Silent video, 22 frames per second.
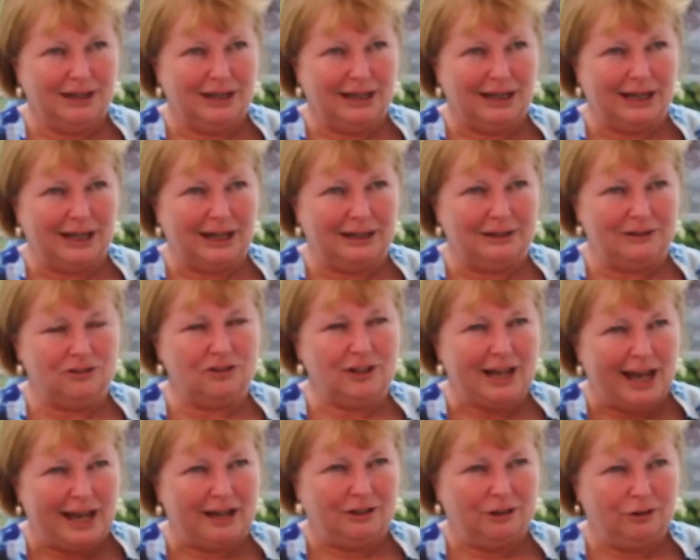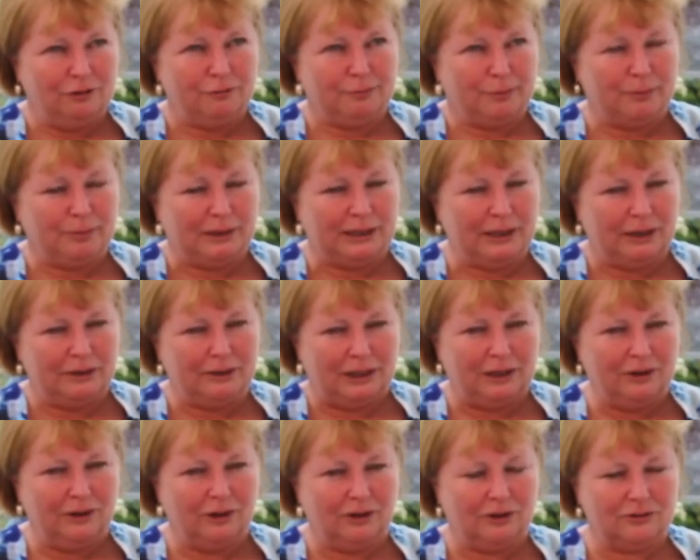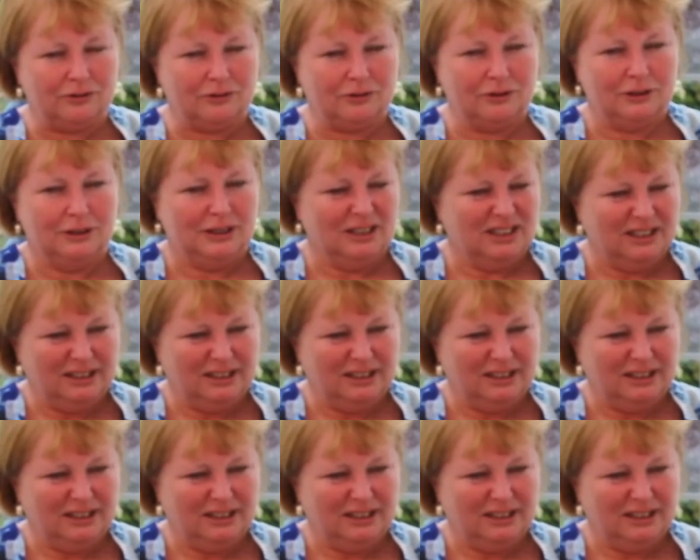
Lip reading: Yeah. And as yet, you've probably only got,